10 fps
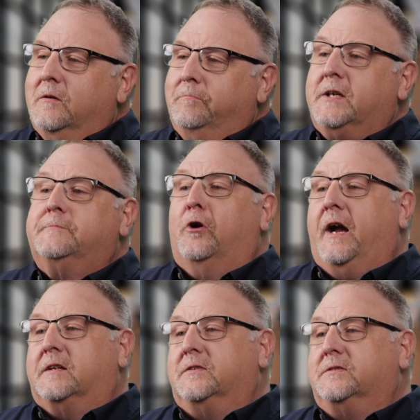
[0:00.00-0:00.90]
Best
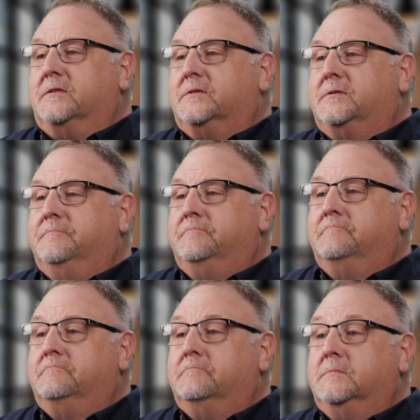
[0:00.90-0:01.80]
practices.
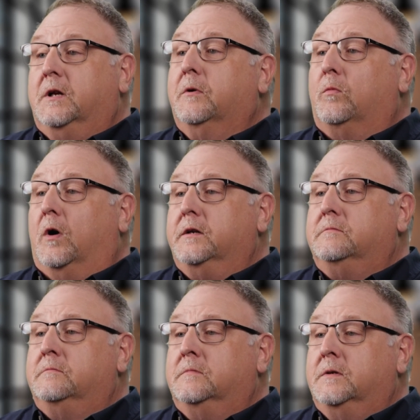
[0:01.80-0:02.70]
Number
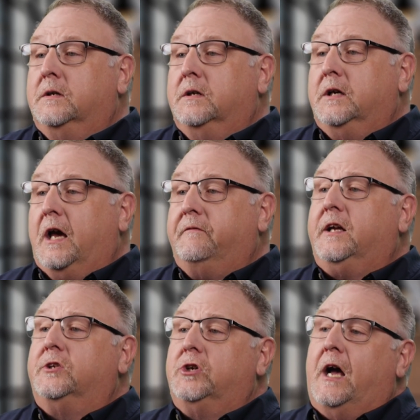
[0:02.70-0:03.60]
1,
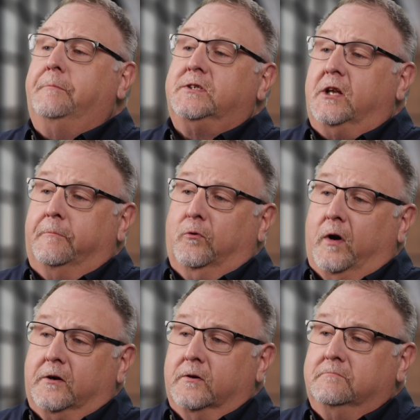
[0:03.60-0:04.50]
having a job setup
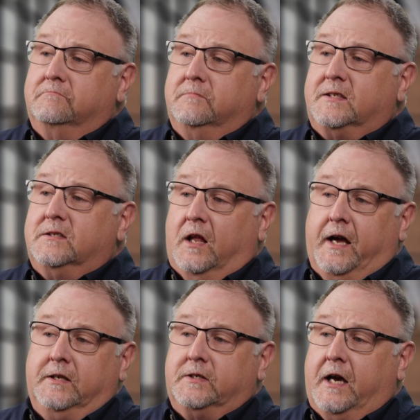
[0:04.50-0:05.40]
record that's
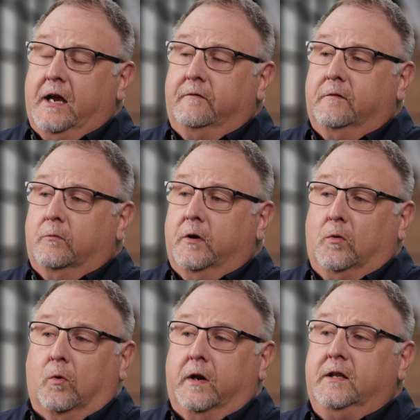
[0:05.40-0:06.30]
line side for
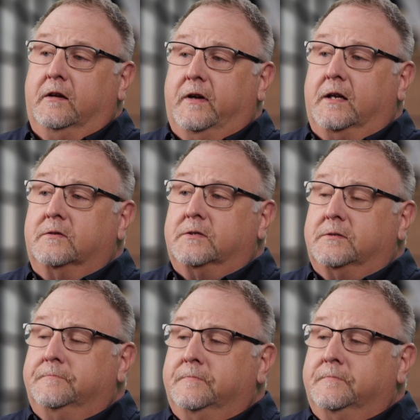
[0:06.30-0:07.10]
recording the events.